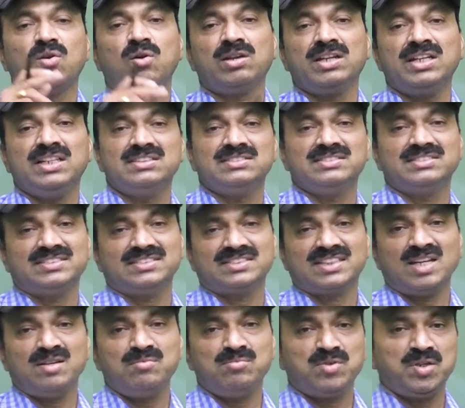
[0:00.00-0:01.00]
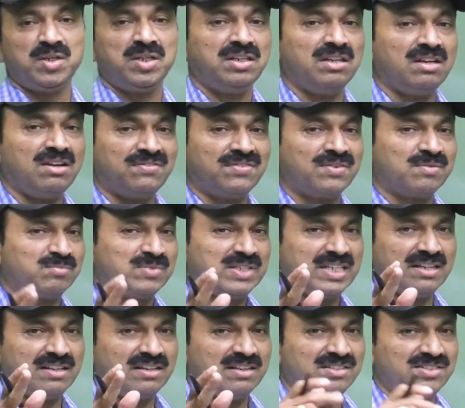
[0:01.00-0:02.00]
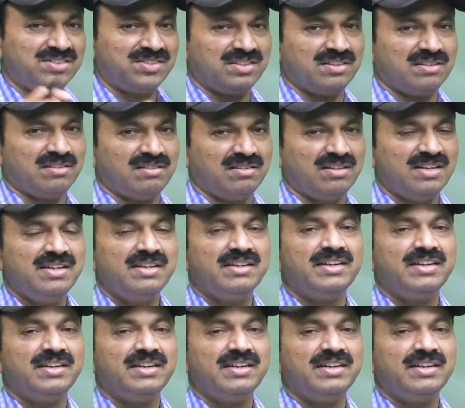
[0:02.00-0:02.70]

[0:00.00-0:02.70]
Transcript: Aryans came to India from Central Asia?